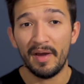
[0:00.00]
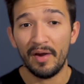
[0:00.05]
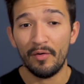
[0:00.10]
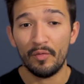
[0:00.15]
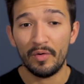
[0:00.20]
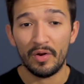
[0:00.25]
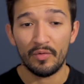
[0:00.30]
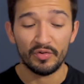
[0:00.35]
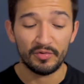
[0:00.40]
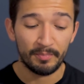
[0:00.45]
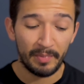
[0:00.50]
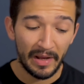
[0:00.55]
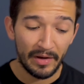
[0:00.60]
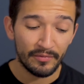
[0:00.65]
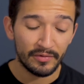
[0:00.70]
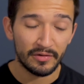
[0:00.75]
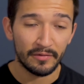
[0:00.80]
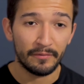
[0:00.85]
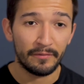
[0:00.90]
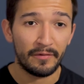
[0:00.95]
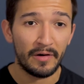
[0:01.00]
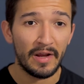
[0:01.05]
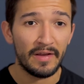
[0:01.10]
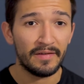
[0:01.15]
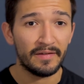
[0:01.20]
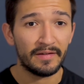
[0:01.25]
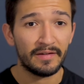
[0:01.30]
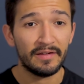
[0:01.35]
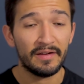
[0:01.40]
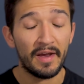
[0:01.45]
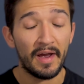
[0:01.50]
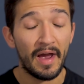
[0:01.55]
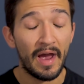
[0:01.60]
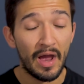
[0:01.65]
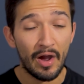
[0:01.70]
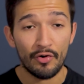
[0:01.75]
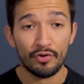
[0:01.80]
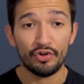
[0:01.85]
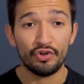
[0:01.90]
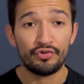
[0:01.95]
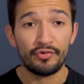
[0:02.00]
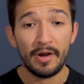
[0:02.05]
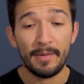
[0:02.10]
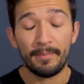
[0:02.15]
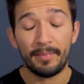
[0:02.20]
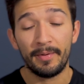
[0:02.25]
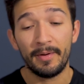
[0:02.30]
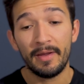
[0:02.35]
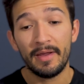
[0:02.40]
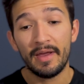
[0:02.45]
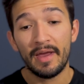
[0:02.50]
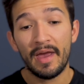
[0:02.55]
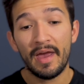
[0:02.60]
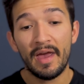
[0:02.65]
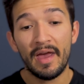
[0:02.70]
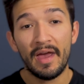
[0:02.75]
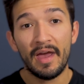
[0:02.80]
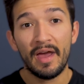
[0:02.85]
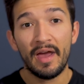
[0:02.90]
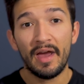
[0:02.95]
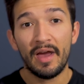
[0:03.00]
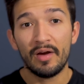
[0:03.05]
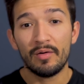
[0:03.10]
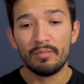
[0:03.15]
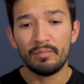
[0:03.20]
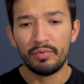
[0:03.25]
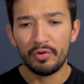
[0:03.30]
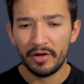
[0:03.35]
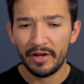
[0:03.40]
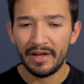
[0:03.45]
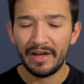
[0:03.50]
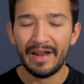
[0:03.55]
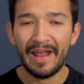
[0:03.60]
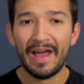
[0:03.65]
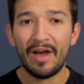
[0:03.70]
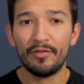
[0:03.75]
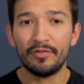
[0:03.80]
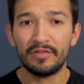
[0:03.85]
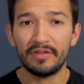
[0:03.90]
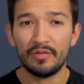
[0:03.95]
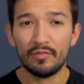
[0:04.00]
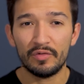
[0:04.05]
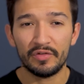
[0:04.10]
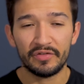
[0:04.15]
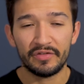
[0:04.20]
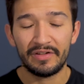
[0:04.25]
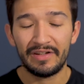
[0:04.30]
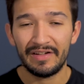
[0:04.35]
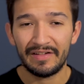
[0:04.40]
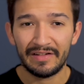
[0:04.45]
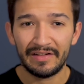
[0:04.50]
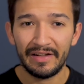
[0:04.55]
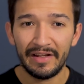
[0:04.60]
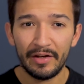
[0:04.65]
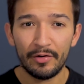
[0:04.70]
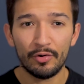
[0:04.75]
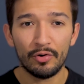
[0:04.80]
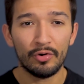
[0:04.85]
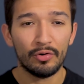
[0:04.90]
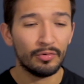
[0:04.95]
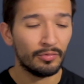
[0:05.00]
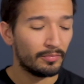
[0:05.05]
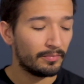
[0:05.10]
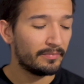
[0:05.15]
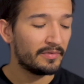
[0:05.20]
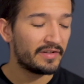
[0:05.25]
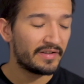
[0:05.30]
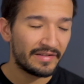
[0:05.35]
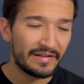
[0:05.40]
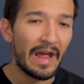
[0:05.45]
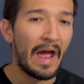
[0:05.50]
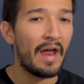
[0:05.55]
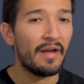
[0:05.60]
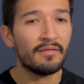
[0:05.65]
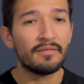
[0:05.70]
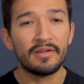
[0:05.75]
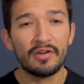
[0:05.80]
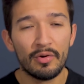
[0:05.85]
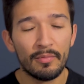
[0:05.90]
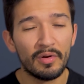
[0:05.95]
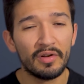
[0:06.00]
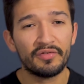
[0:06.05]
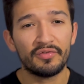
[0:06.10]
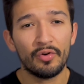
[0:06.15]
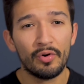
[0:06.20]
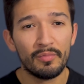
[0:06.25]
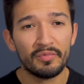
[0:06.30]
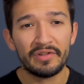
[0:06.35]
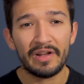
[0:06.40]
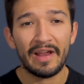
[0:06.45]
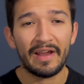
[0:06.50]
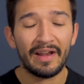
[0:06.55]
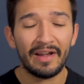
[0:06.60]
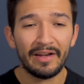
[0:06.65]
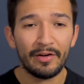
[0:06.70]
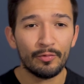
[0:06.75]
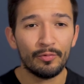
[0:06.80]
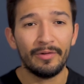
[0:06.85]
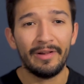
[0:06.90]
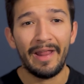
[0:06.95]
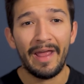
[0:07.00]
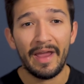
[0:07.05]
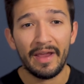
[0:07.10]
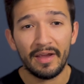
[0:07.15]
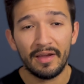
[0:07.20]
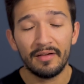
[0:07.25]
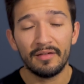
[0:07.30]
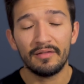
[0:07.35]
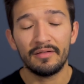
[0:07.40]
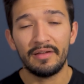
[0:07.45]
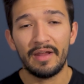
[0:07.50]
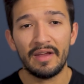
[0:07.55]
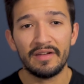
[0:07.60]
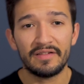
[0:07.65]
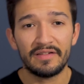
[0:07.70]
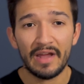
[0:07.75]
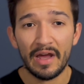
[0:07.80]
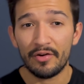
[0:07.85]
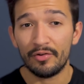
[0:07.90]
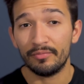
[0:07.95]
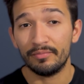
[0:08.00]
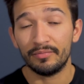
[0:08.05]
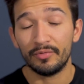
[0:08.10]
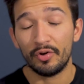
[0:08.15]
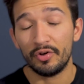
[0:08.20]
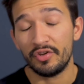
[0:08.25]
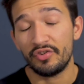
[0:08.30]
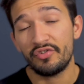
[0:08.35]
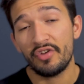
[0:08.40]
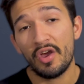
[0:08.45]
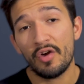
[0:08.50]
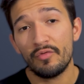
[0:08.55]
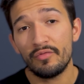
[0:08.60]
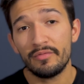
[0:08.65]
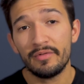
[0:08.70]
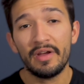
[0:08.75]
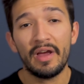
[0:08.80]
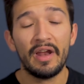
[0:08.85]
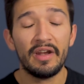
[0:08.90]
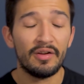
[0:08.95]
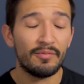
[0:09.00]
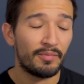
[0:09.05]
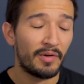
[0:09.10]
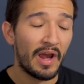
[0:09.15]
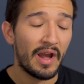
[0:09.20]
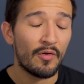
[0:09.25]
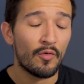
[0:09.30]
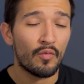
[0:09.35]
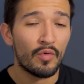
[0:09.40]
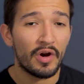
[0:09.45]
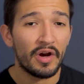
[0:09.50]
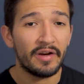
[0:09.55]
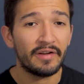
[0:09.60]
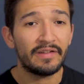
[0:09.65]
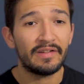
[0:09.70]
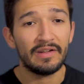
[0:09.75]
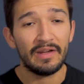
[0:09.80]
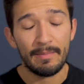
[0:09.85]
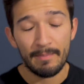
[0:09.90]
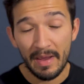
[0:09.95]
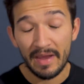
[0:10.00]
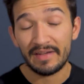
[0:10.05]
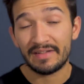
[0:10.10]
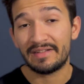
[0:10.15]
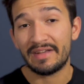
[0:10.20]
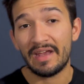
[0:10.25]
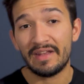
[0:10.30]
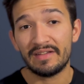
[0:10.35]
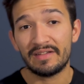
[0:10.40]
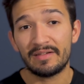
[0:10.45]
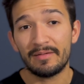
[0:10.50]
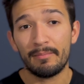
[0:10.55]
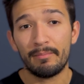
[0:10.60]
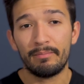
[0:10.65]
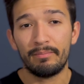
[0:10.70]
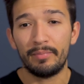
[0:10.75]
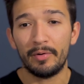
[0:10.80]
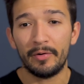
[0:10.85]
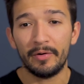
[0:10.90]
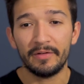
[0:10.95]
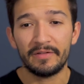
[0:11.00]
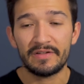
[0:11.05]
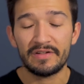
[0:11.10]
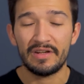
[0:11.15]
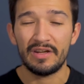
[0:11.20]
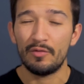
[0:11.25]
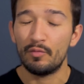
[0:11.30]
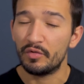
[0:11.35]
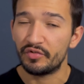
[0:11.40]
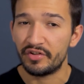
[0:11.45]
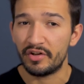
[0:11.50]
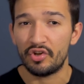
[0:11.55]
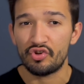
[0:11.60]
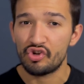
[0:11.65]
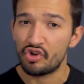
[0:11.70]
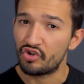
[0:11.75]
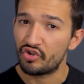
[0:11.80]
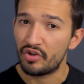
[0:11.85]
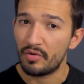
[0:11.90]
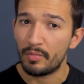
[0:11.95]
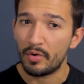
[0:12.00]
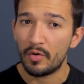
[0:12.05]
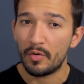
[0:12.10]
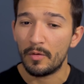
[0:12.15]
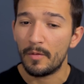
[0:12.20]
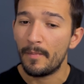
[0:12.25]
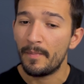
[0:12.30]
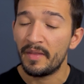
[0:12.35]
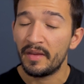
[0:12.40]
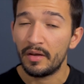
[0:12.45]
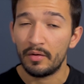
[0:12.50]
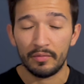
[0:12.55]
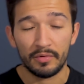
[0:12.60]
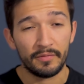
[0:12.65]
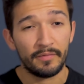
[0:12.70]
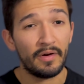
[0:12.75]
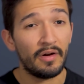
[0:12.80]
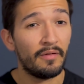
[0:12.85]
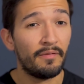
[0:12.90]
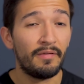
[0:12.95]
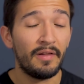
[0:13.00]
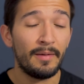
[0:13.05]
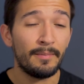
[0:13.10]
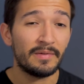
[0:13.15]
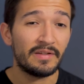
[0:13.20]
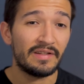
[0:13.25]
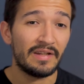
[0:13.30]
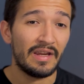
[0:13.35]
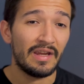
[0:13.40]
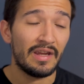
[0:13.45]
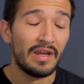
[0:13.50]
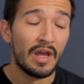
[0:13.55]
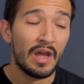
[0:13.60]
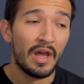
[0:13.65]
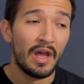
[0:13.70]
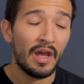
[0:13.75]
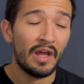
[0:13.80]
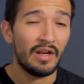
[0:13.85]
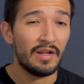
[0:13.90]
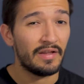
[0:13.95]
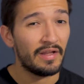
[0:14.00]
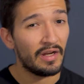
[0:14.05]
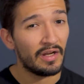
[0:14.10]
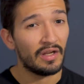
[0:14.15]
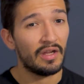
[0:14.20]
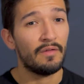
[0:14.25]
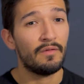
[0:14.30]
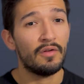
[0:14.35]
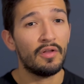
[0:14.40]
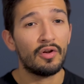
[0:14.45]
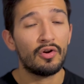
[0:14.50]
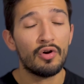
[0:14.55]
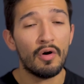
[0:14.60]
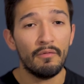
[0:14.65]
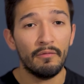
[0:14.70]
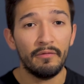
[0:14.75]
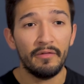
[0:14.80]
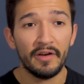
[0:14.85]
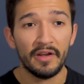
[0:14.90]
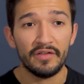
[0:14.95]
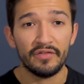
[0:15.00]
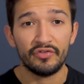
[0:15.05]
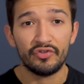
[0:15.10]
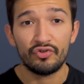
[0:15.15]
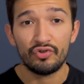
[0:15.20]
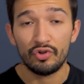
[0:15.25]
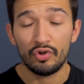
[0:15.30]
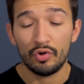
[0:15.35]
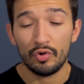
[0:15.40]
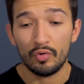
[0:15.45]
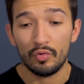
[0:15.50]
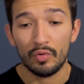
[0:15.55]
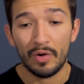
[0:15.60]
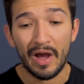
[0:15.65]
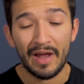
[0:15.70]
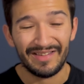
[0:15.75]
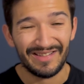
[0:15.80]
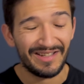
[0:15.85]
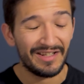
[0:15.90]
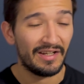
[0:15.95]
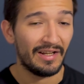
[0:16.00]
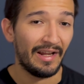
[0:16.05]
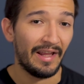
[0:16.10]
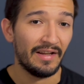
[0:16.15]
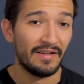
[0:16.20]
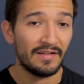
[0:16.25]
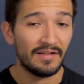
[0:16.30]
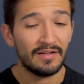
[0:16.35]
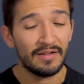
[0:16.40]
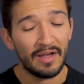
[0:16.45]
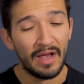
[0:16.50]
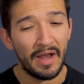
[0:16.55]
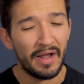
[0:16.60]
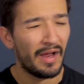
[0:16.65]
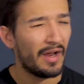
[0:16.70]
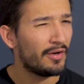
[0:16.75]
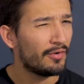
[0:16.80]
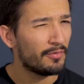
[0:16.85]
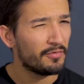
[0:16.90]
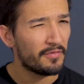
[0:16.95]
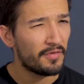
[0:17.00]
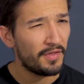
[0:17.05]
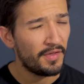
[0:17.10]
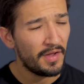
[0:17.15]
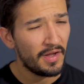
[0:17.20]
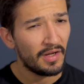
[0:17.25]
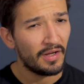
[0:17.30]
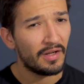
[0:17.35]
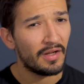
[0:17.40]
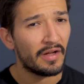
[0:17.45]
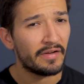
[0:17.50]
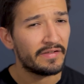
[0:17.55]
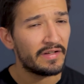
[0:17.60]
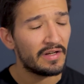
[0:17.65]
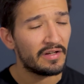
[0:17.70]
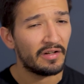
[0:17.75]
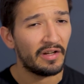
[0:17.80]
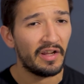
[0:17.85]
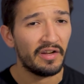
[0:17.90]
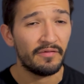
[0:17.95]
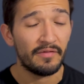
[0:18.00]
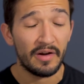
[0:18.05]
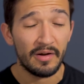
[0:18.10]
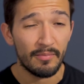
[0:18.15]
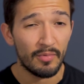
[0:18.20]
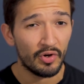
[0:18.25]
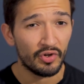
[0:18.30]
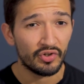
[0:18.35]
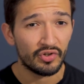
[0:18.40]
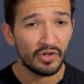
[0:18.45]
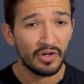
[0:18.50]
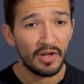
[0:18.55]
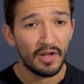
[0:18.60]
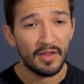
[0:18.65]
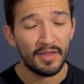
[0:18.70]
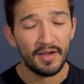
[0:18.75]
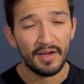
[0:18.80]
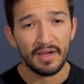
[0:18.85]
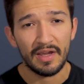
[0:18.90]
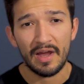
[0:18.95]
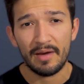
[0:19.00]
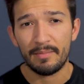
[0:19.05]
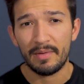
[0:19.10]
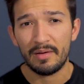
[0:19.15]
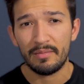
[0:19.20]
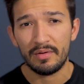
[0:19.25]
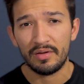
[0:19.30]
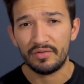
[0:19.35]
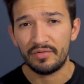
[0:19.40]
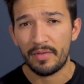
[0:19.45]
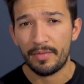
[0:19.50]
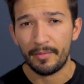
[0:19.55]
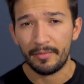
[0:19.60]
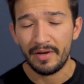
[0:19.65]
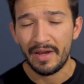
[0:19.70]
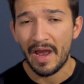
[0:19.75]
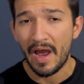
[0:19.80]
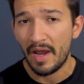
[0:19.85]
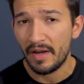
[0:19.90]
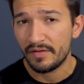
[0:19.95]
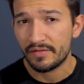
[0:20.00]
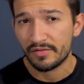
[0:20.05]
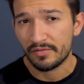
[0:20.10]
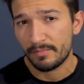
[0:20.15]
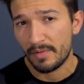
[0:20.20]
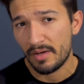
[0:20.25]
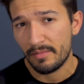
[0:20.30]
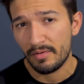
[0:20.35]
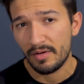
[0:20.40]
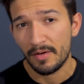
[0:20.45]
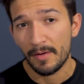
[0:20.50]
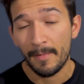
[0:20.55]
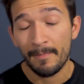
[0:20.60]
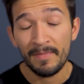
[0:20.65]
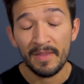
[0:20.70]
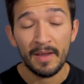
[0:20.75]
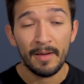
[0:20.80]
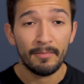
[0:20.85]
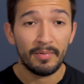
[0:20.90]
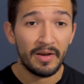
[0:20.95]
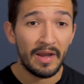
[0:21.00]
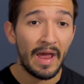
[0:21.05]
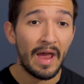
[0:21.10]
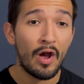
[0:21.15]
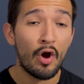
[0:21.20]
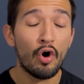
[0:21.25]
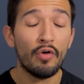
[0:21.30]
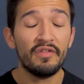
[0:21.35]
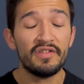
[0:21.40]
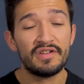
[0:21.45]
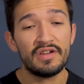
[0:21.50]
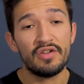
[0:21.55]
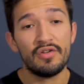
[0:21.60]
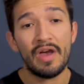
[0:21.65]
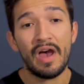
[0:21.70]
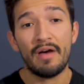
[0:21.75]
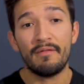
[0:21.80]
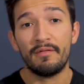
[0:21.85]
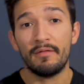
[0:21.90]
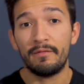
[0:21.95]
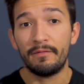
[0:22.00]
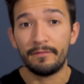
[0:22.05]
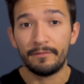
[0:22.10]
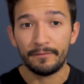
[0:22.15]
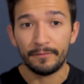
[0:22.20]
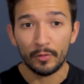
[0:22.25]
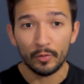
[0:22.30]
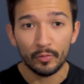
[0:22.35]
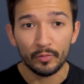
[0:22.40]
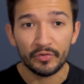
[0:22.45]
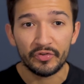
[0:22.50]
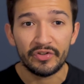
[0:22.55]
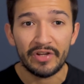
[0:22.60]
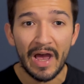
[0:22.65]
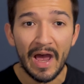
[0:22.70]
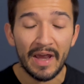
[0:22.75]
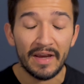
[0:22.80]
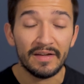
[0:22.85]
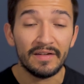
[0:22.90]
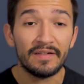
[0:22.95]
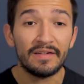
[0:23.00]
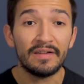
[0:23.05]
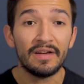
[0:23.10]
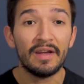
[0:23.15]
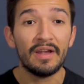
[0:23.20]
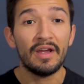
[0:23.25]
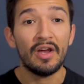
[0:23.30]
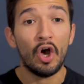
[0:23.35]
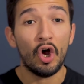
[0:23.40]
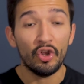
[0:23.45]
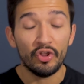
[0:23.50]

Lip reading: when I was playing with some friends out on a trip, putting it out, it was this little stand, almost like a little leg that stand on its own, and it kind of worked. It makes sense, but it wasn't adjustable. It was very flimsy and it didn't give you the confidence to articulate. And I don't think it articulated very much. I think it had maybe 3 heights or maybe. But now obviously you have a full size on